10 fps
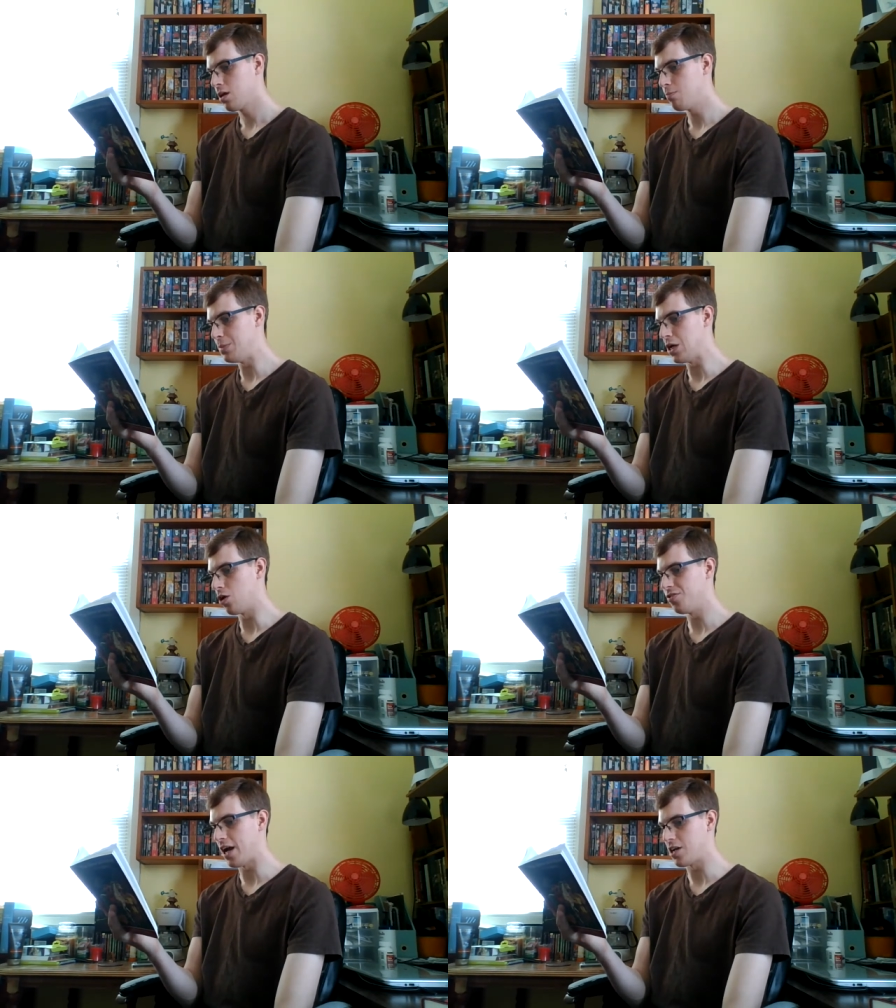
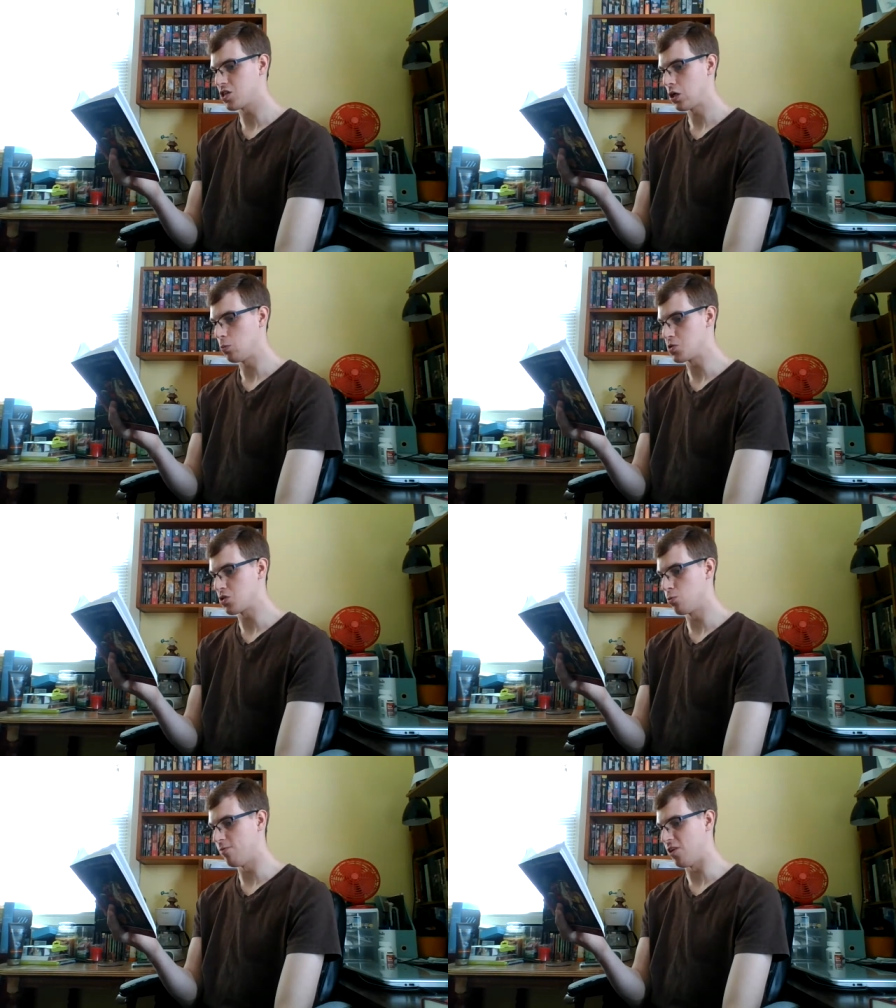Beyond that was the
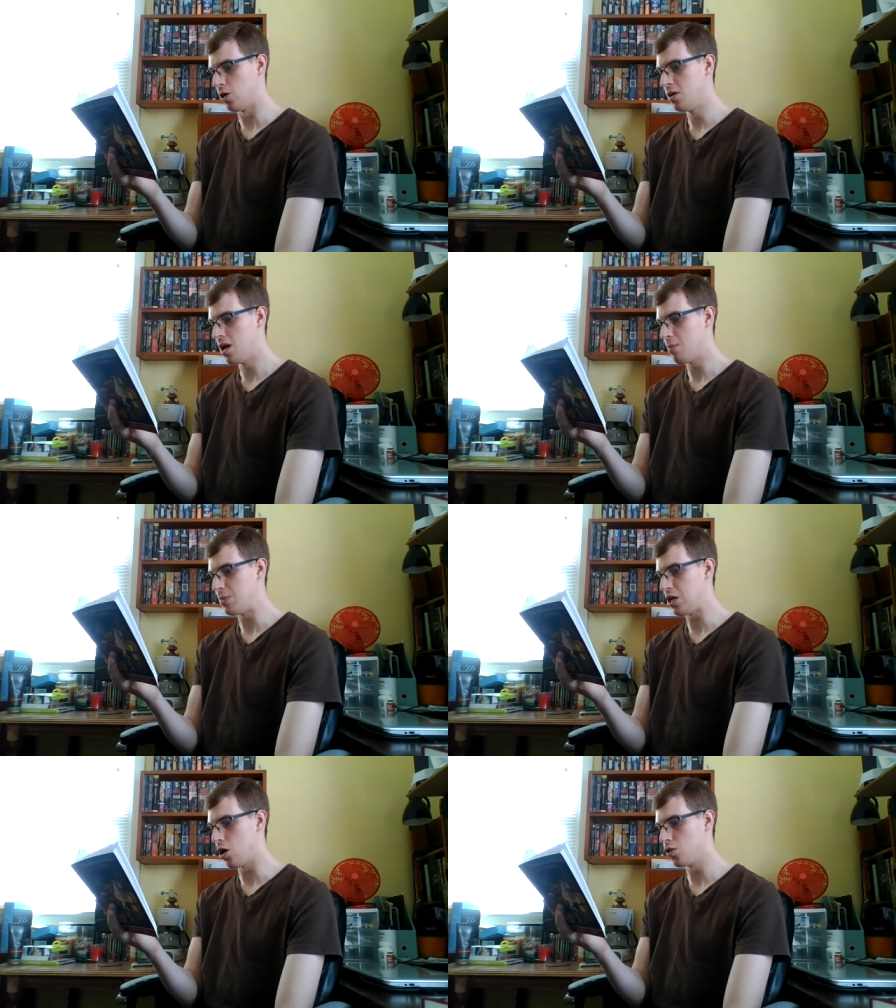river, and
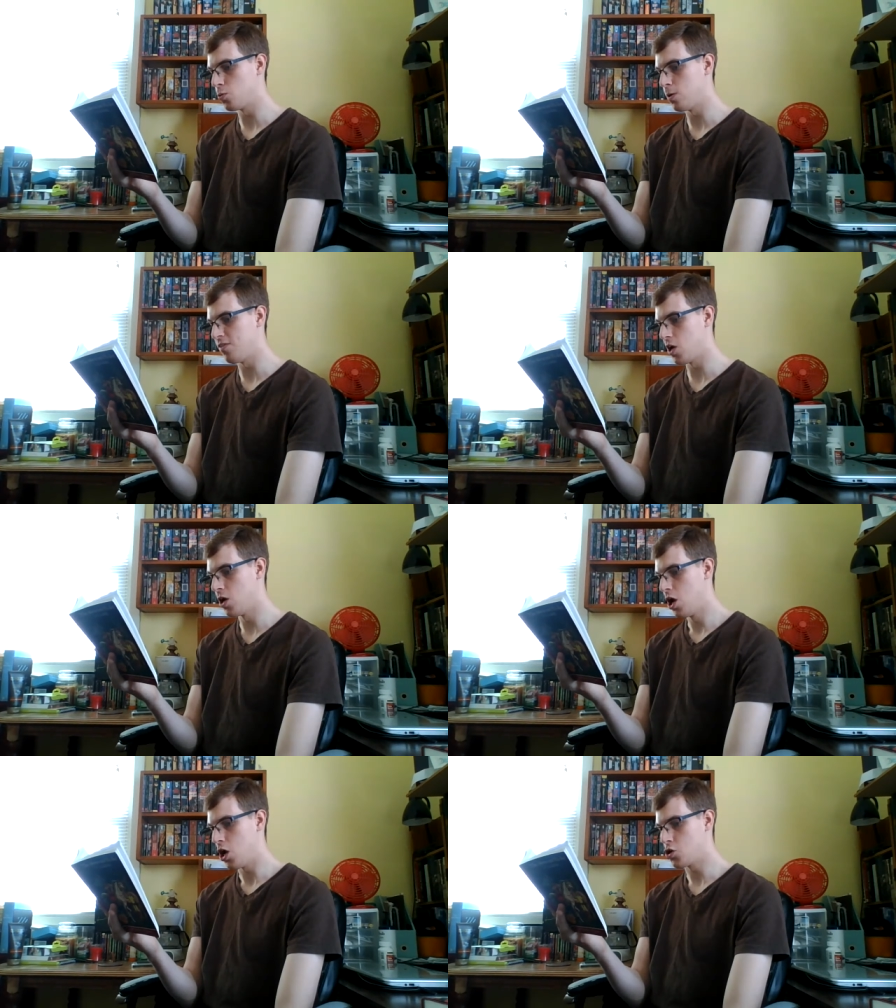beyond the river
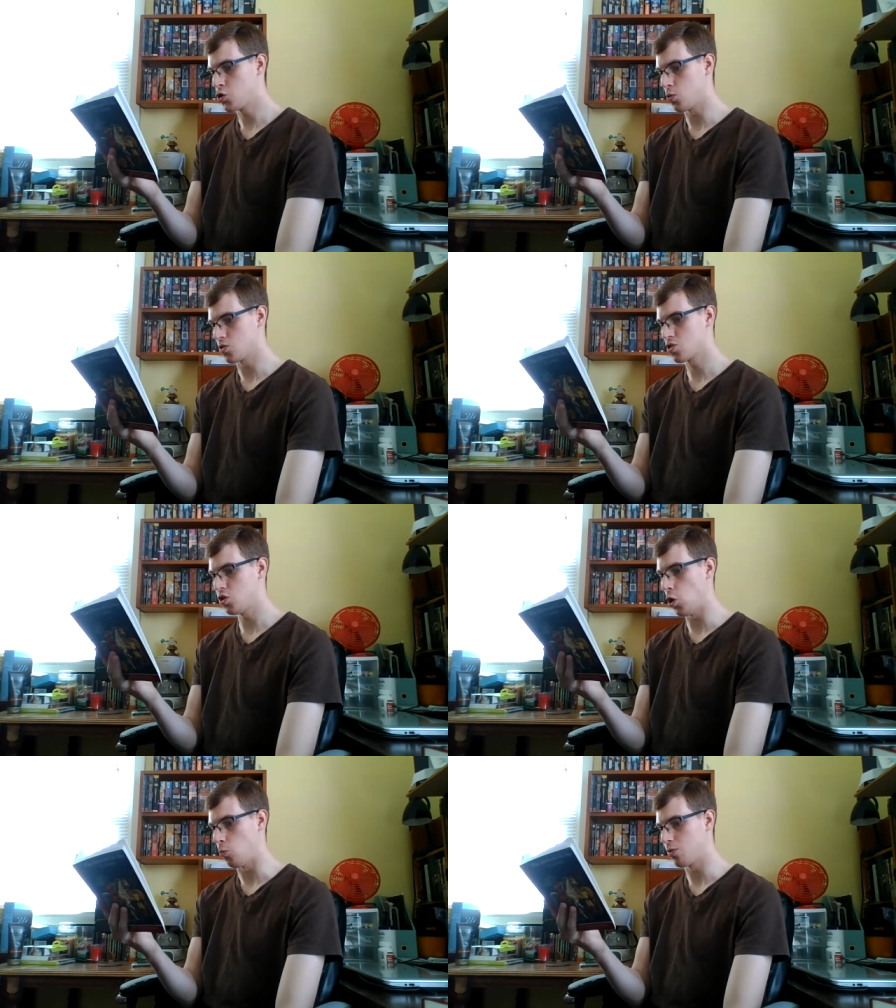a short
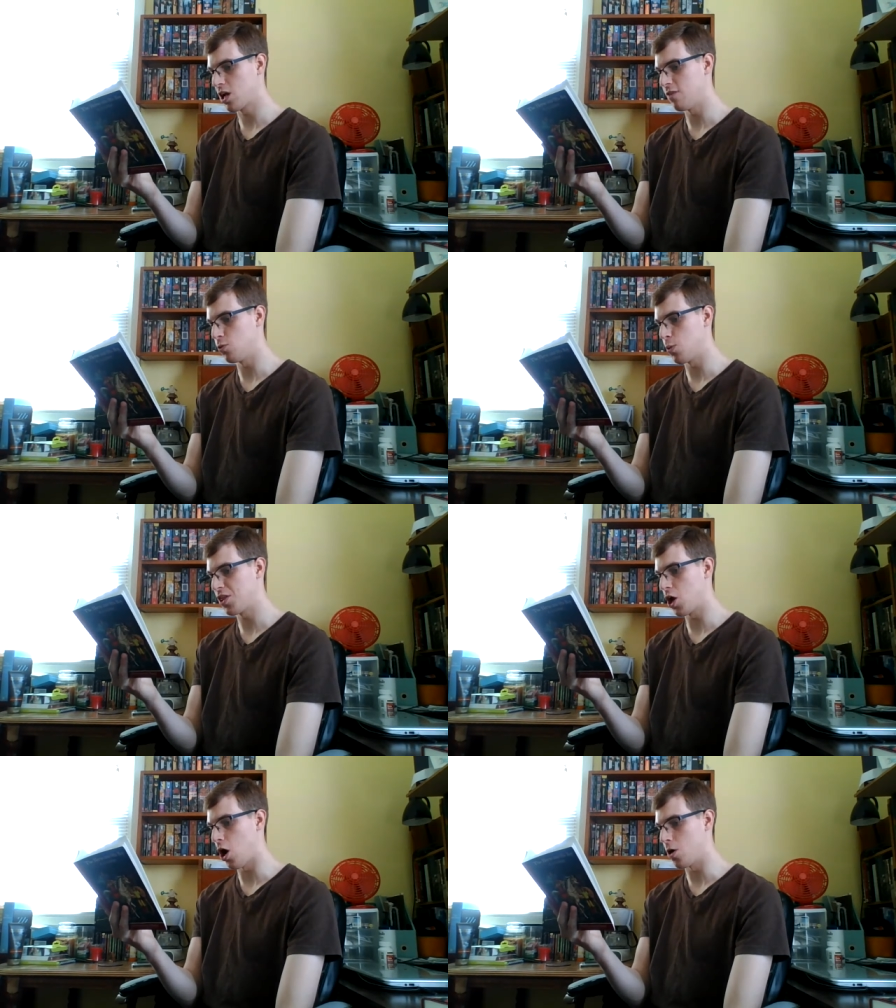slope covered with
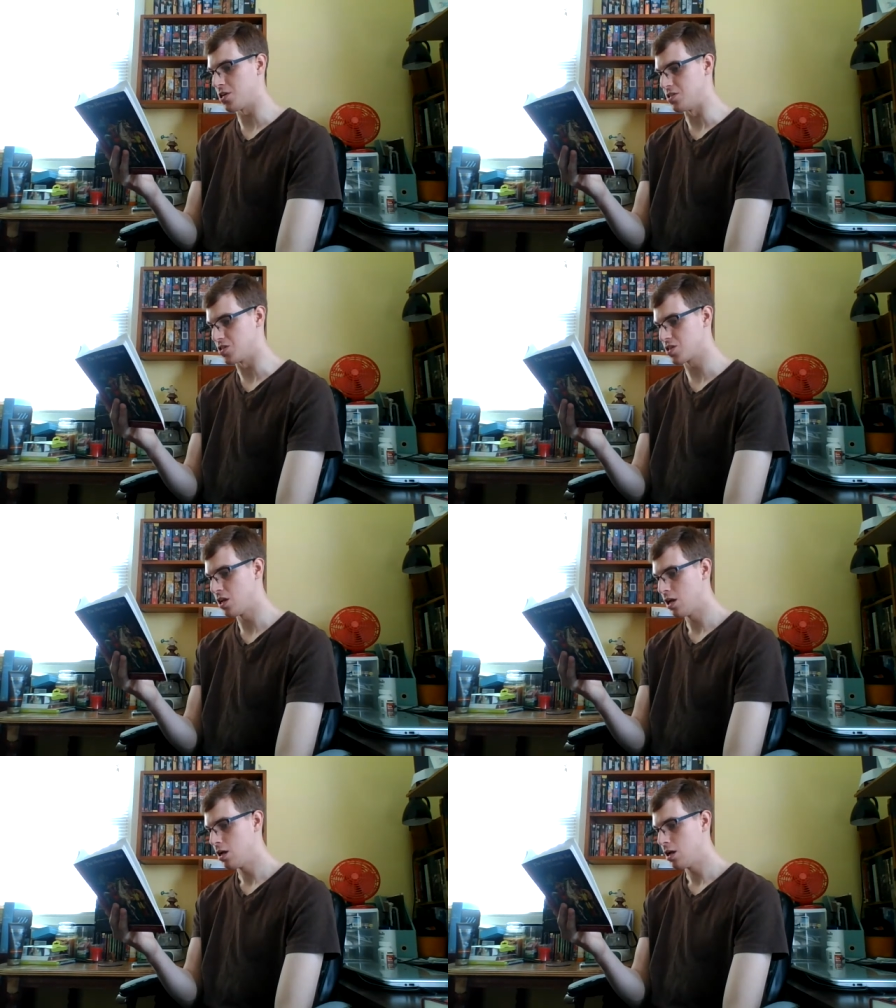gardens.